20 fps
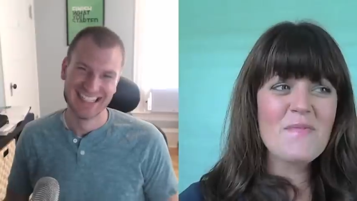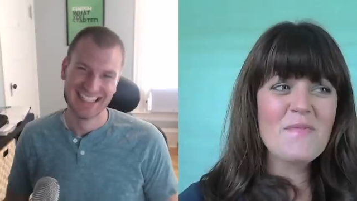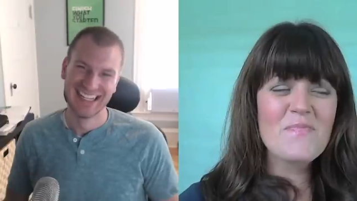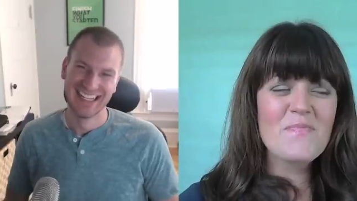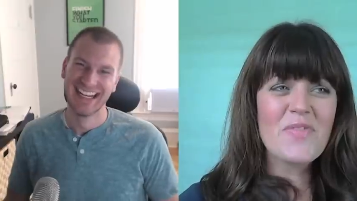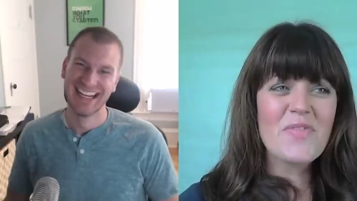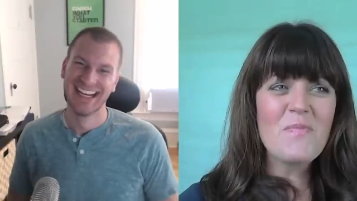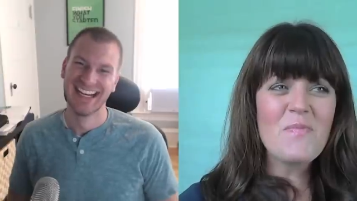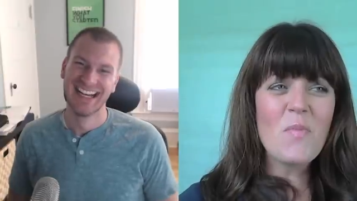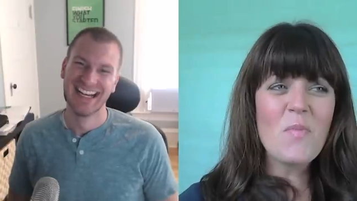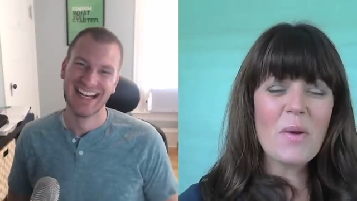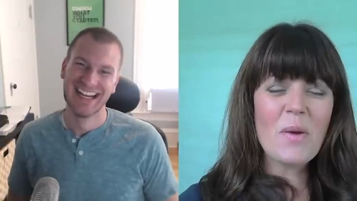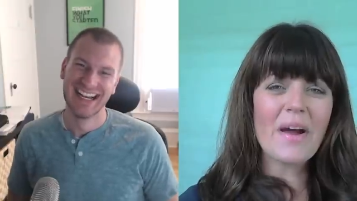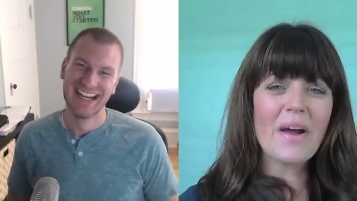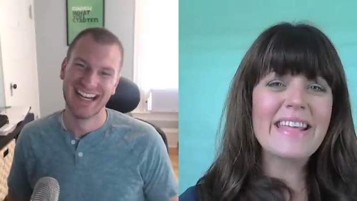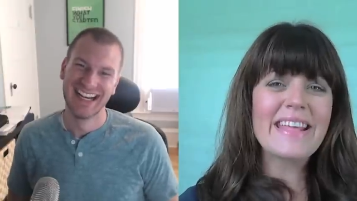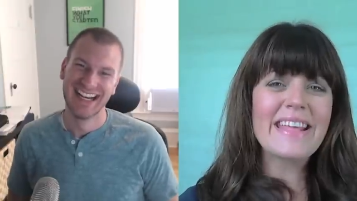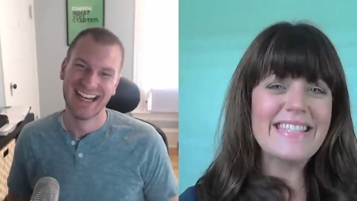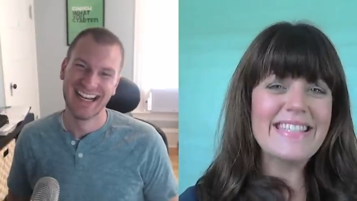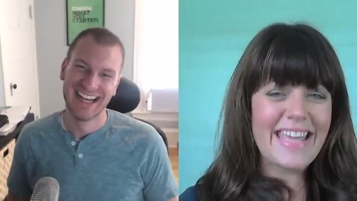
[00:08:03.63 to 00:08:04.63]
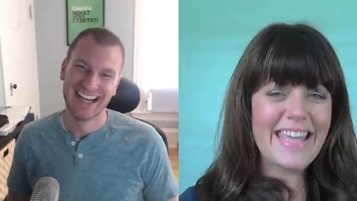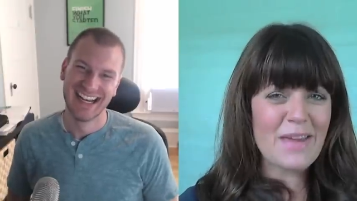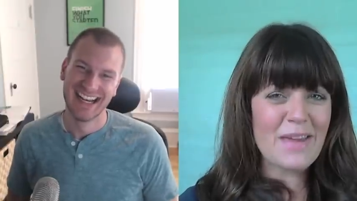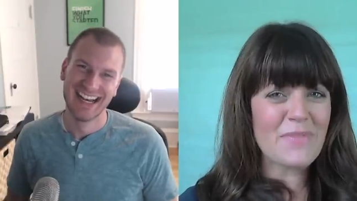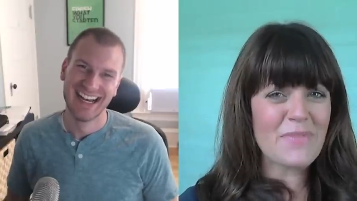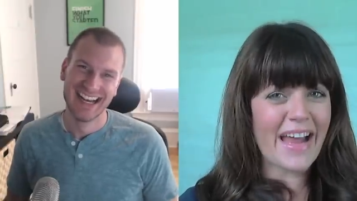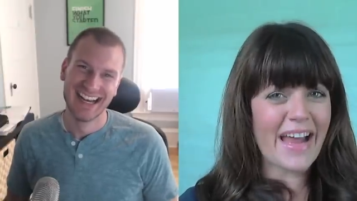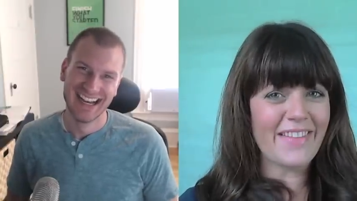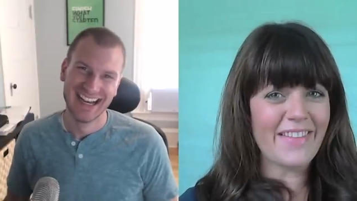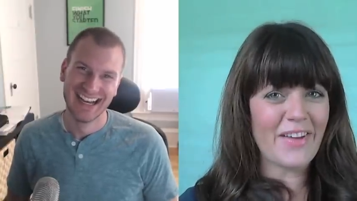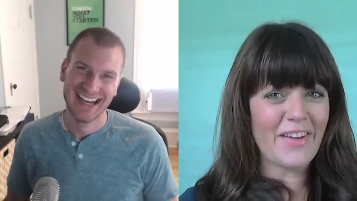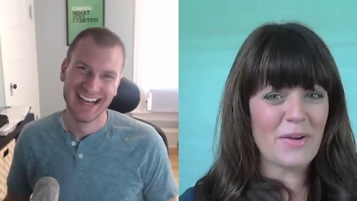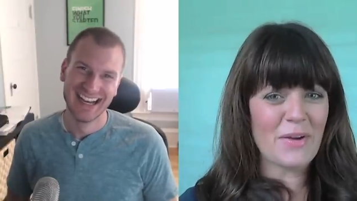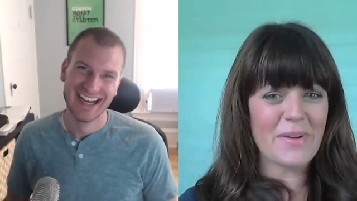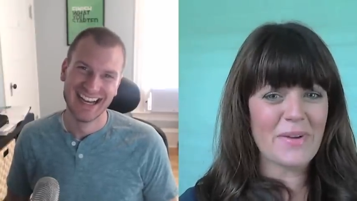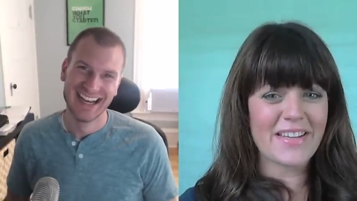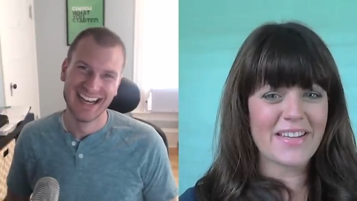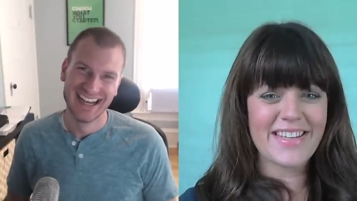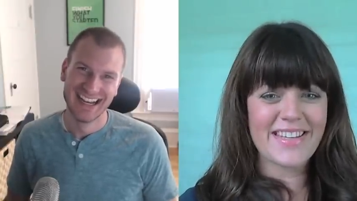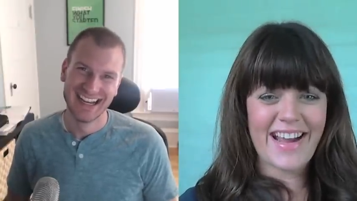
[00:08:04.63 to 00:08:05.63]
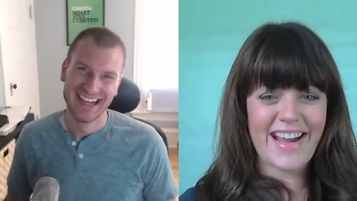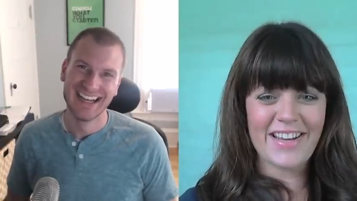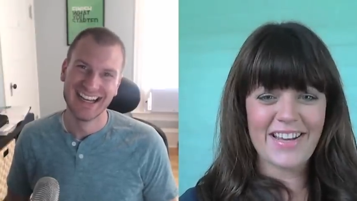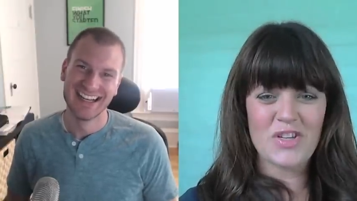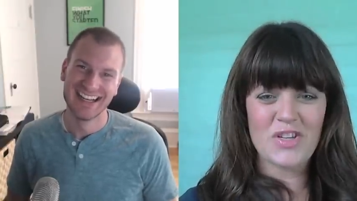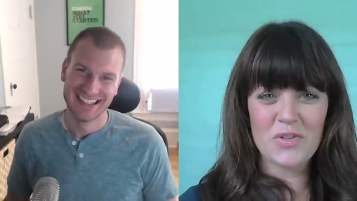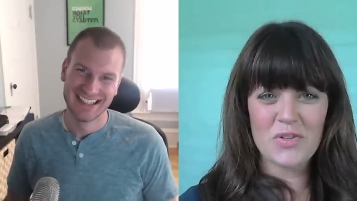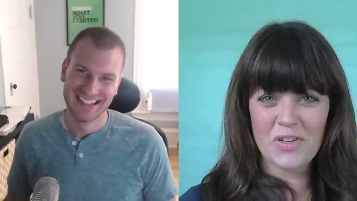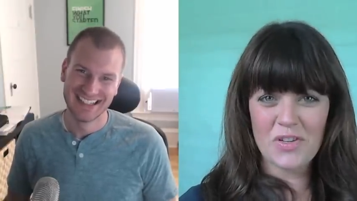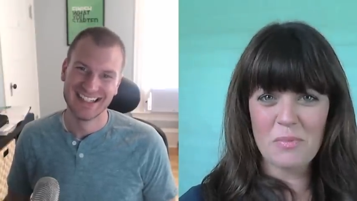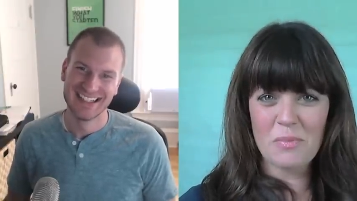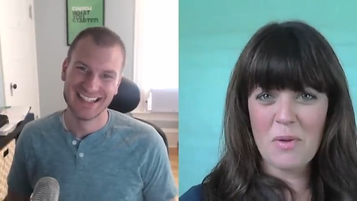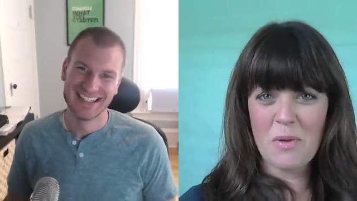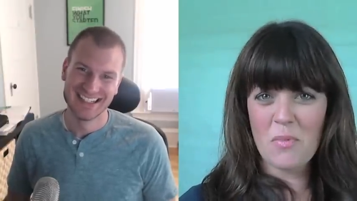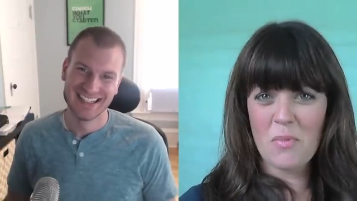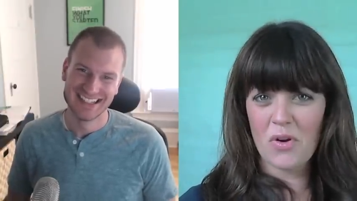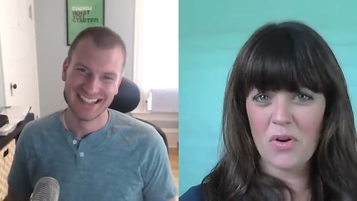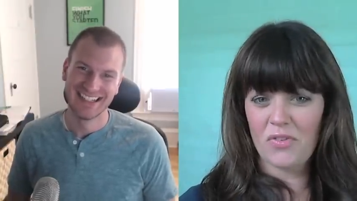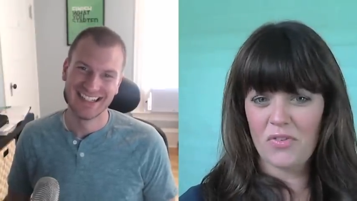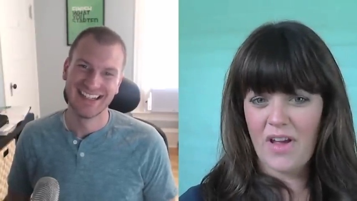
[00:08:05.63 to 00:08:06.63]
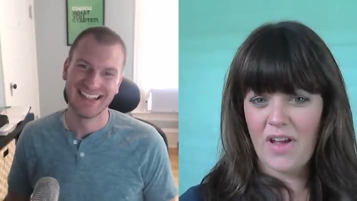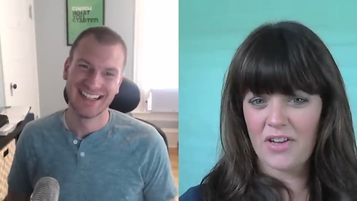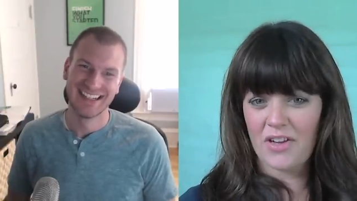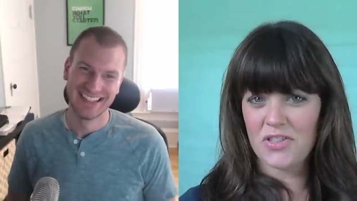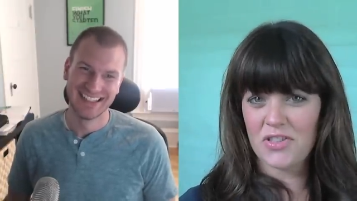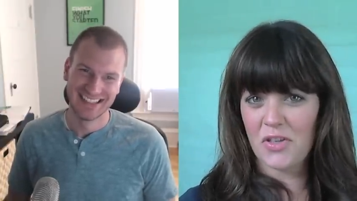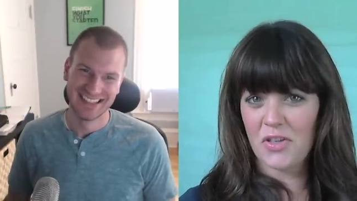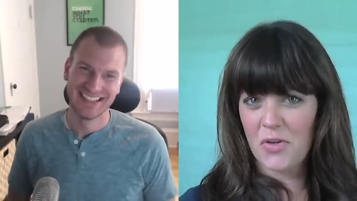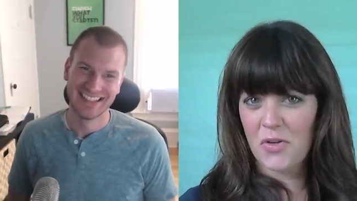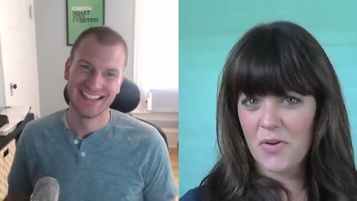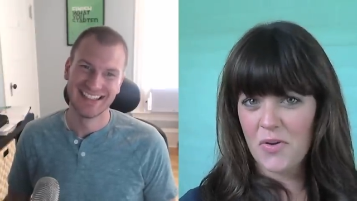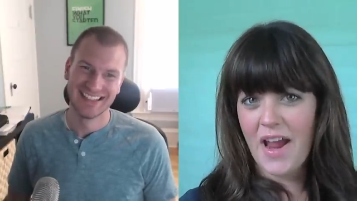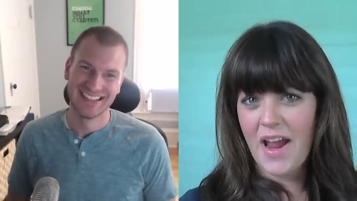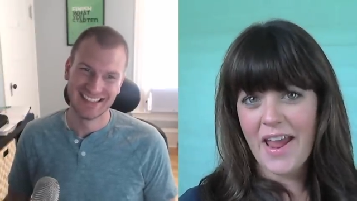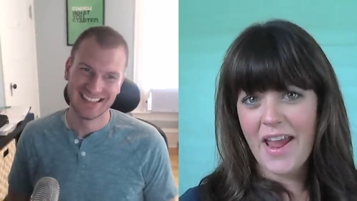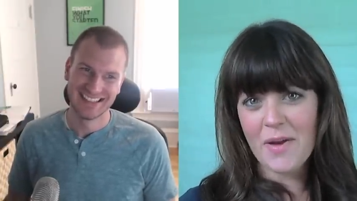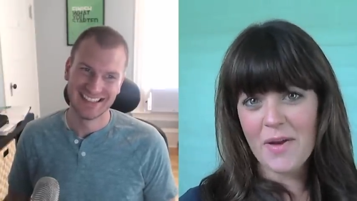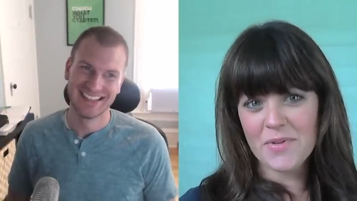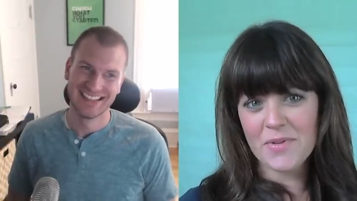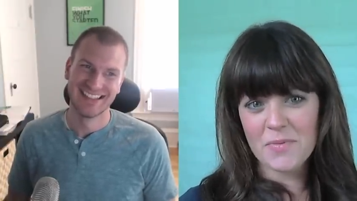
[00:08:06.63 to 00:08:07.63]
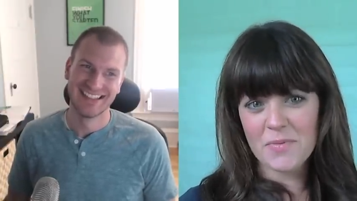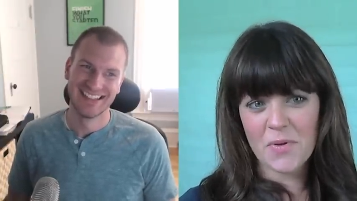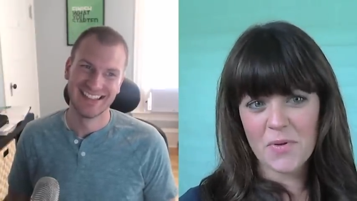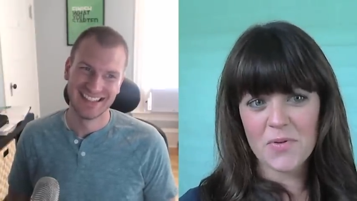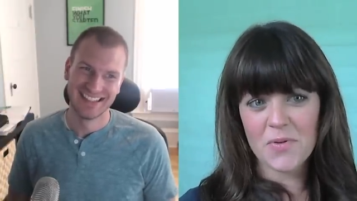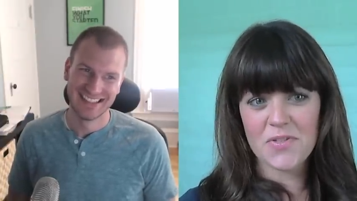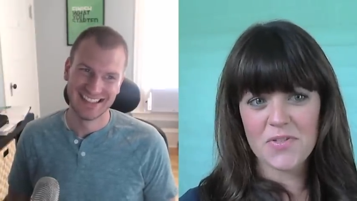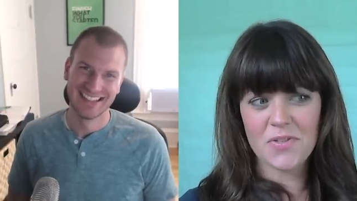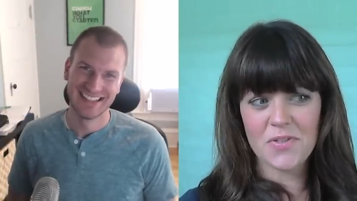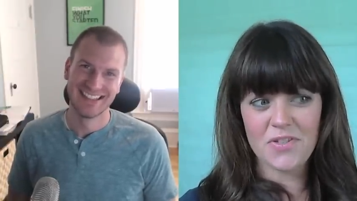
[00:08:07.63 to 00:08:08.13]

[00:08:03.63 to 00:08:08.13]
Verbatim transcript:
Speaker 1: of we wanted to keep that in there because it kind of shows a little bit more of actually who I am as opposed to